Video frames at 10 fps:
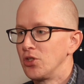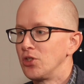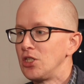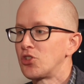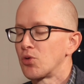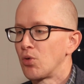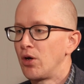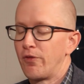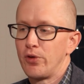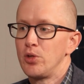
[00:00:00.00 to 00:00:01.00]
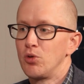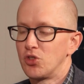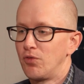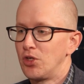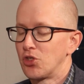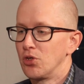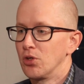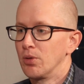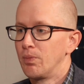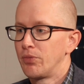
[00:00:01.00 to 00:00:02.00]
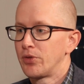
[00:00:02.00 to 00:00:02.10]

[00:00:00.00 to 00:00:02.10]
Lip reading: that needs to run for you as a visitor